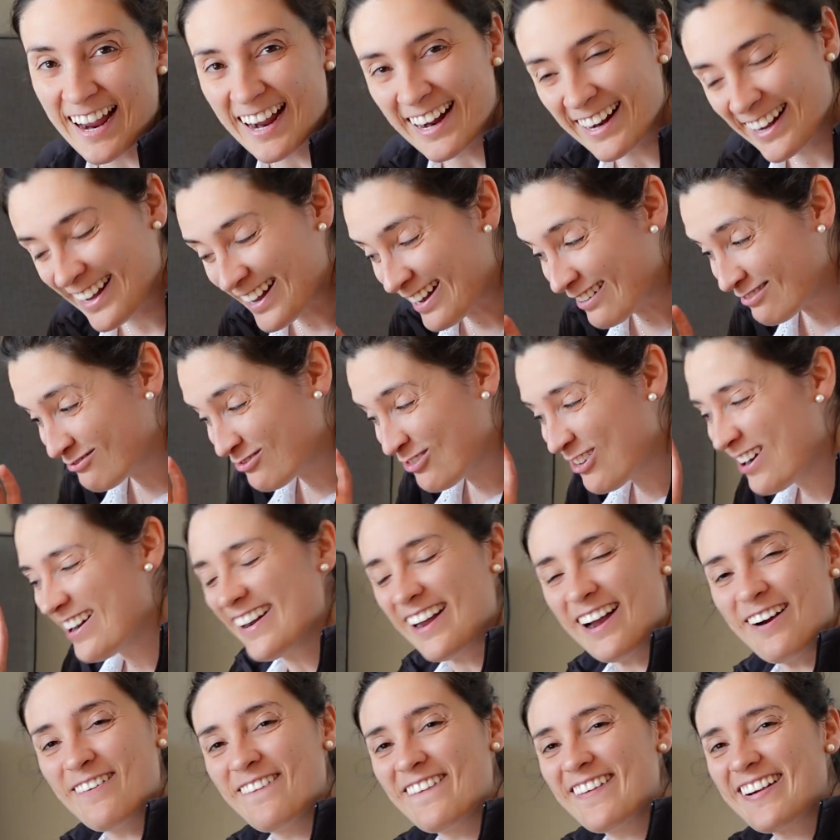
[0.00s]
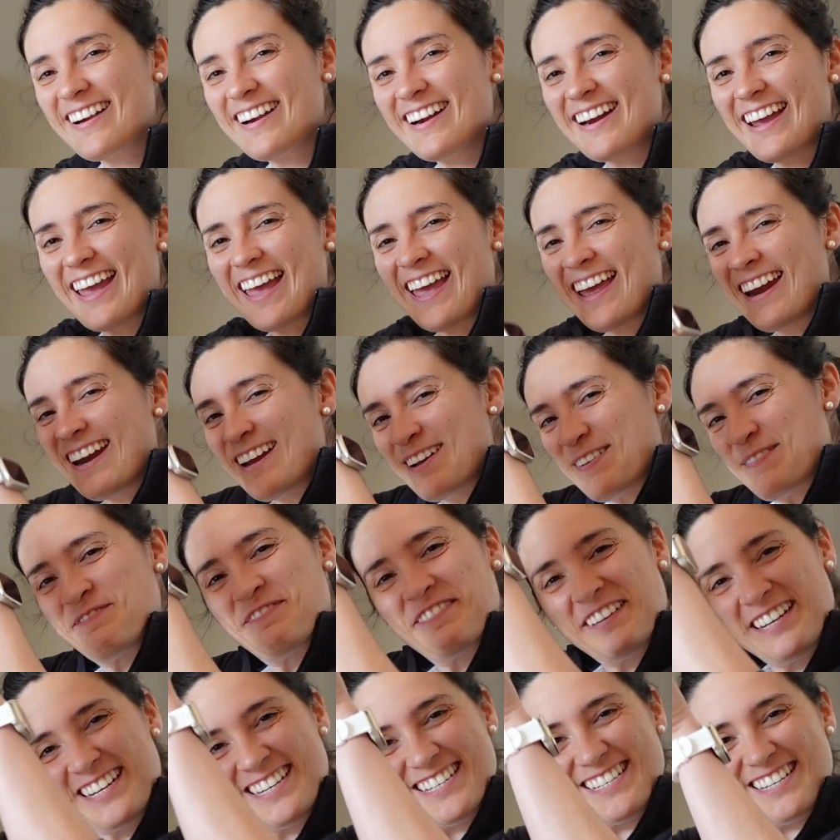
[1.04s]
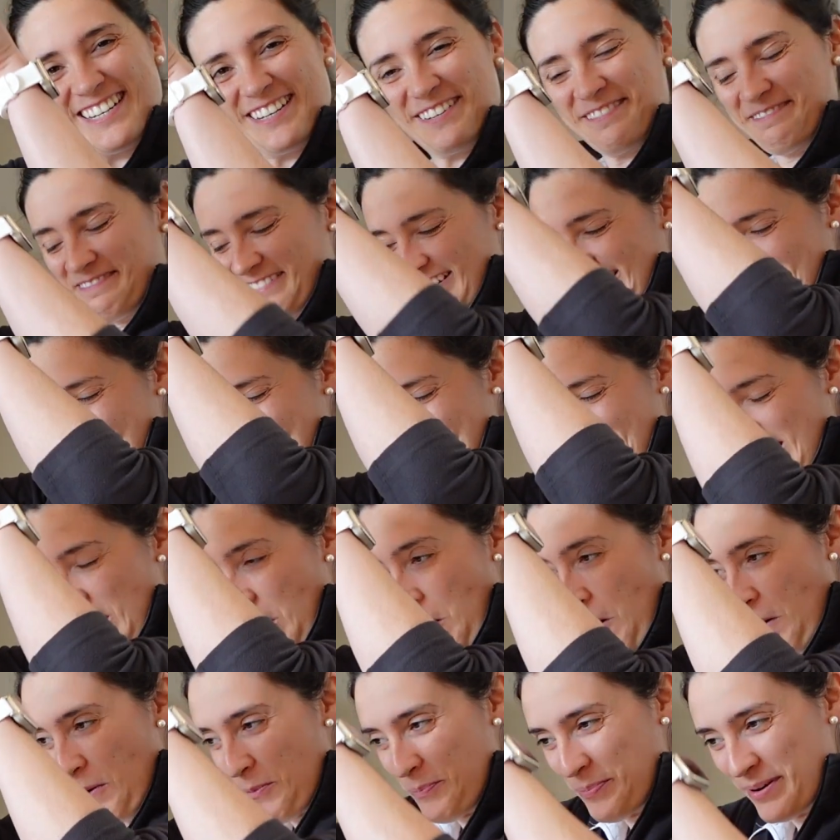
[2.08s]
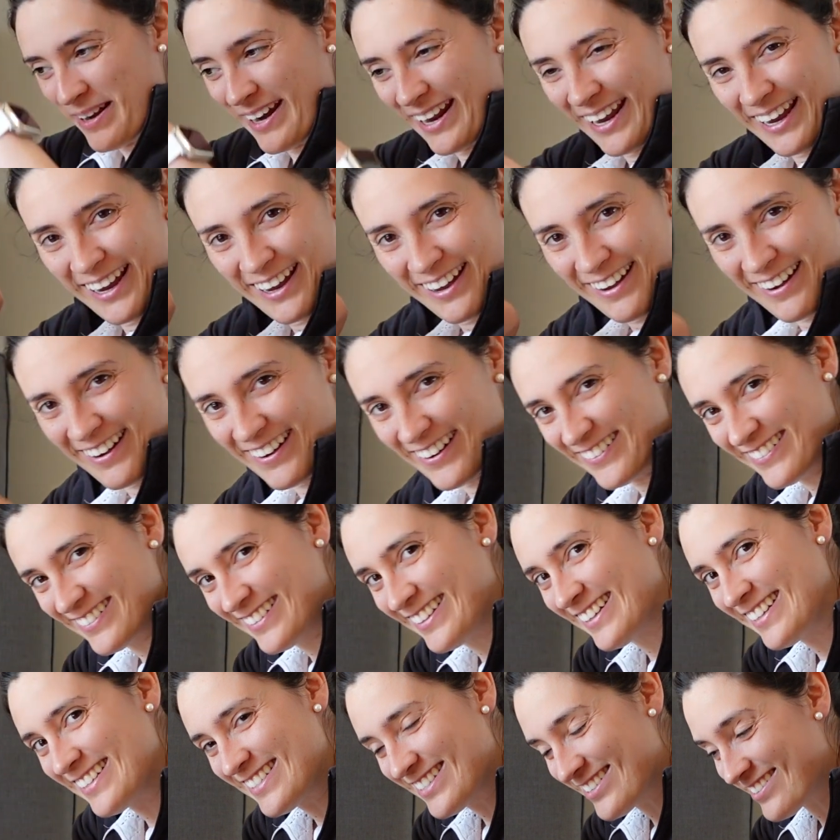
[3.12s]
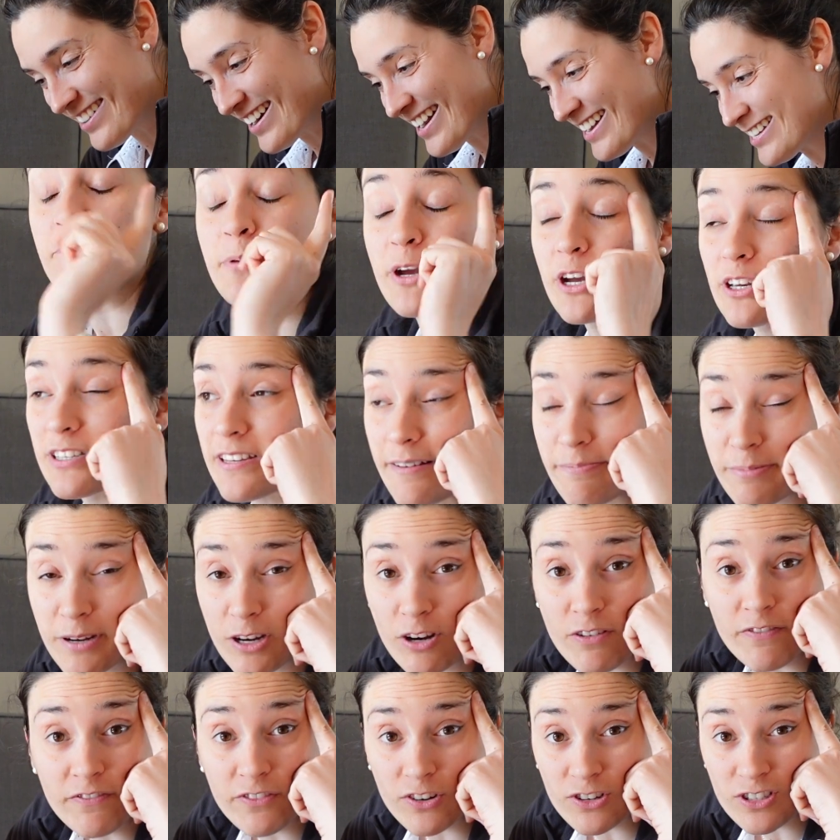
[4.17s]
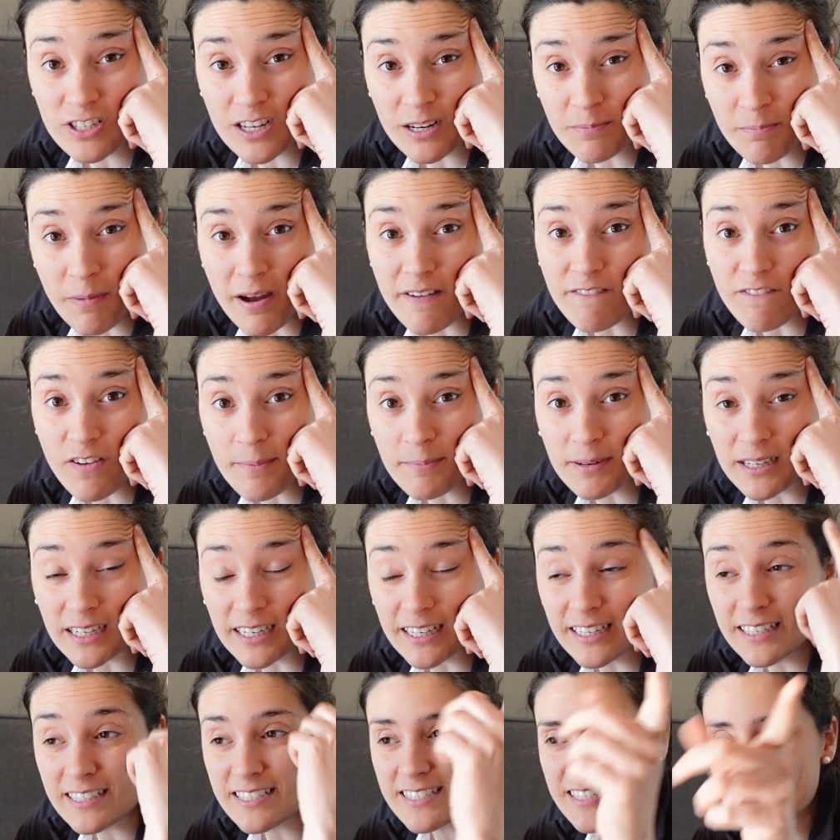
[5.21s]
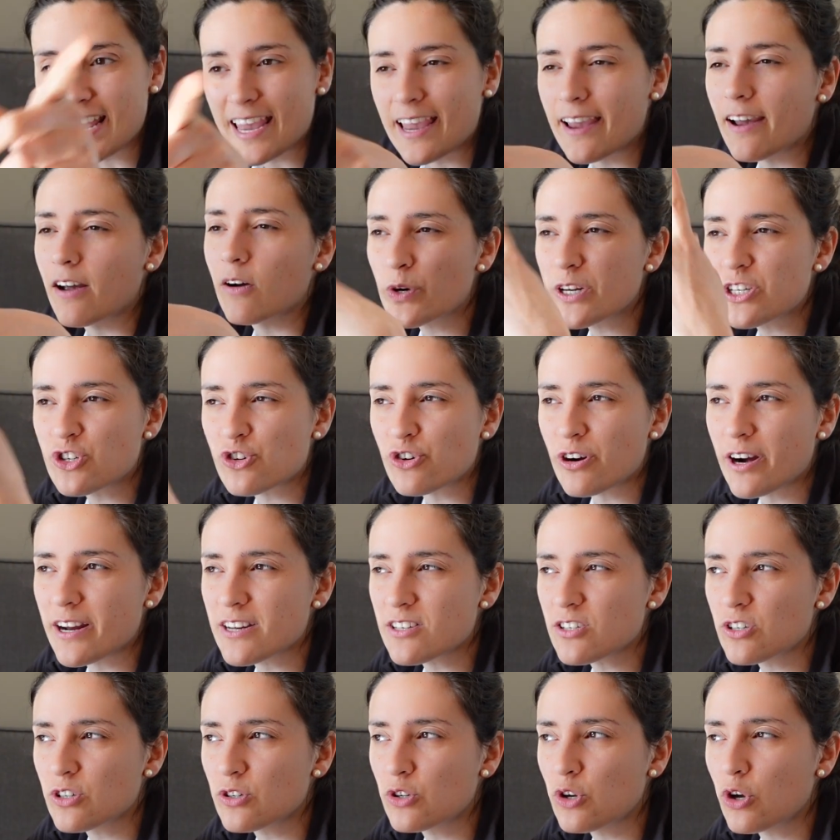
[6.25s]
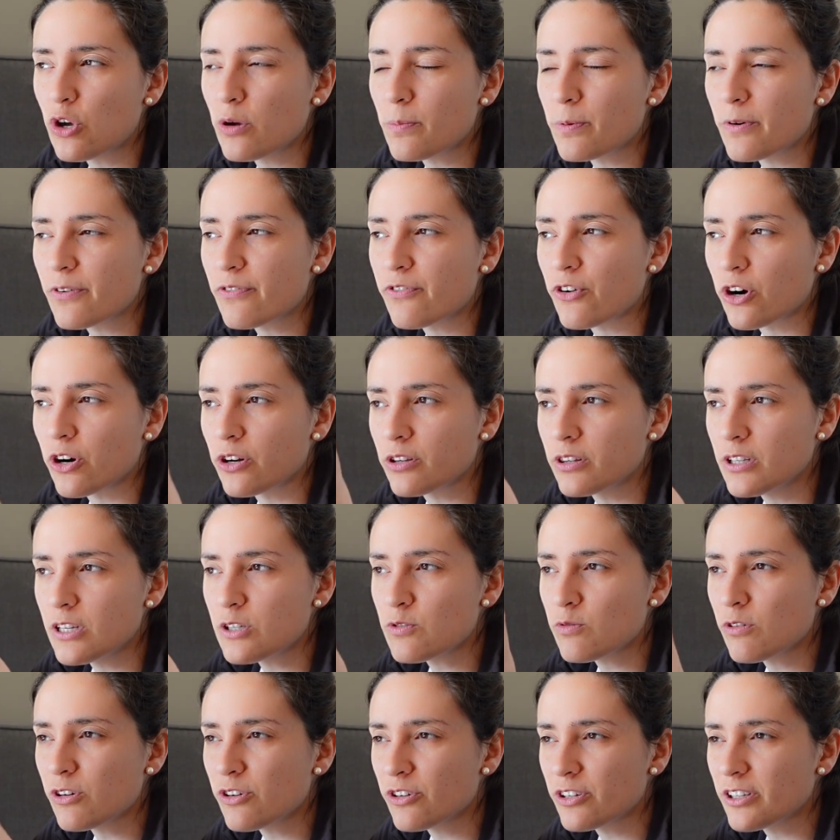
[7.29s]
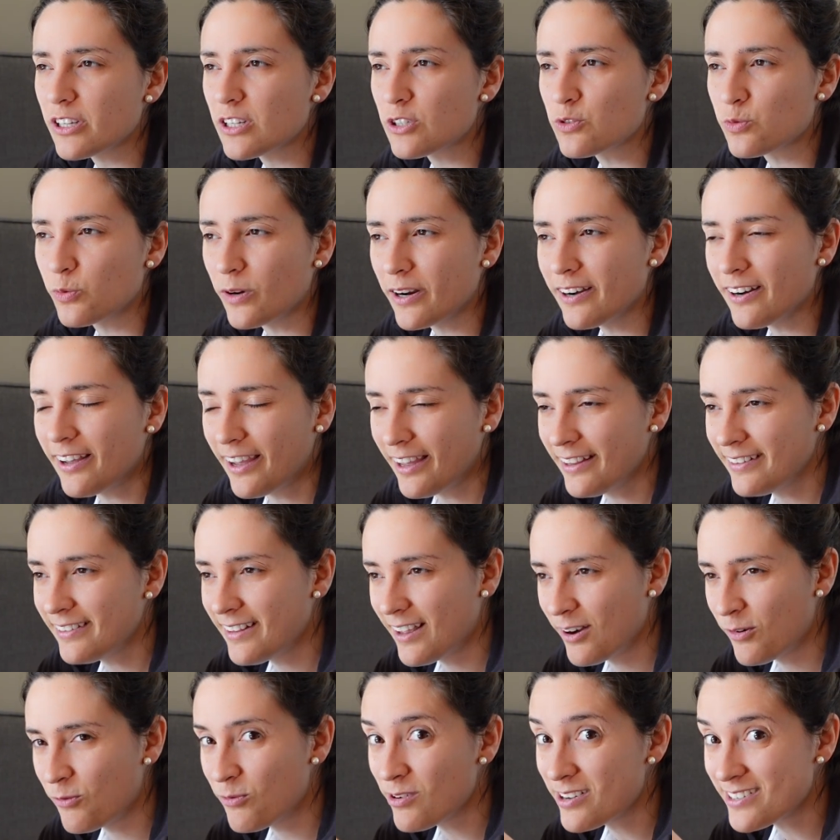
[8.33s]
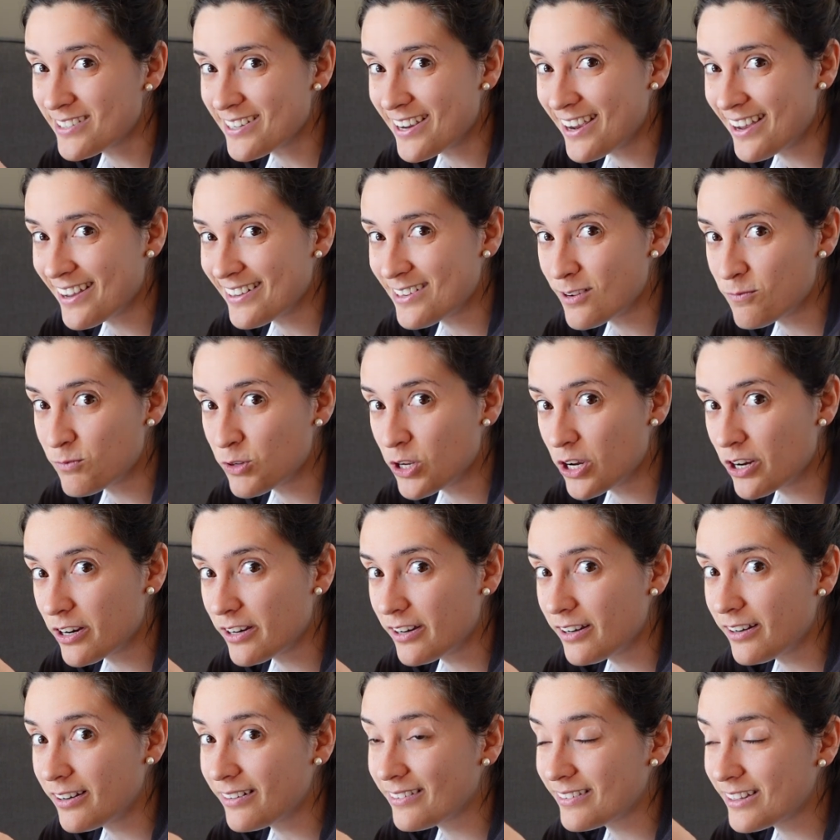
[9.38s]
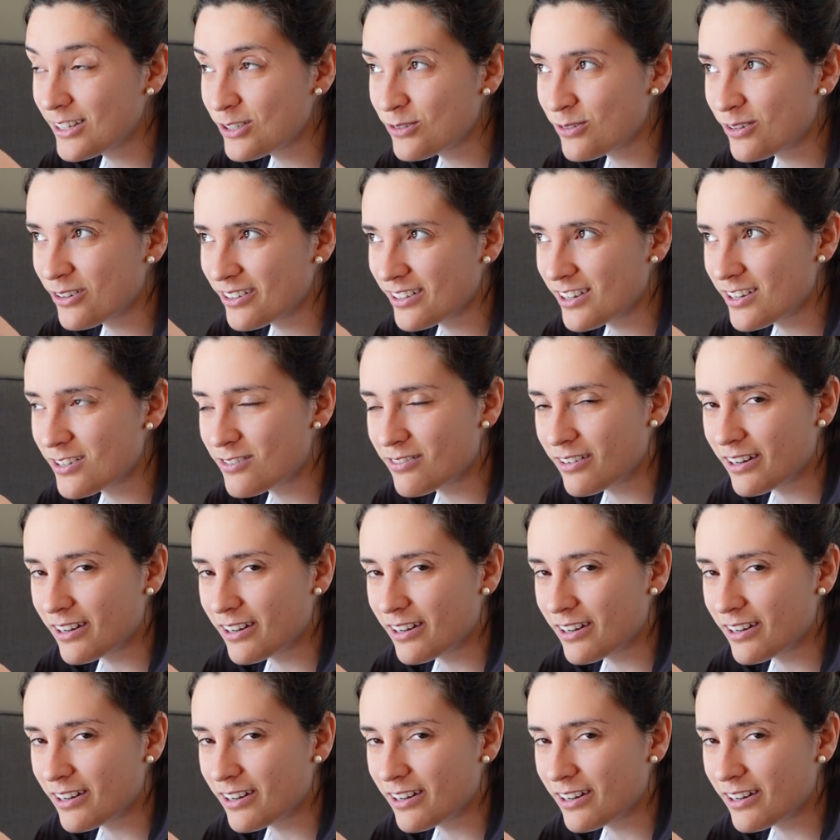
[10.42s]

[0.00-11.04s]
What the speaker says: I have 1 hour and I'm finishing with the opening of this dress, because I've been confusing my family saying, which dress do you prefer, this one or this one? And then once I had them done, this one or this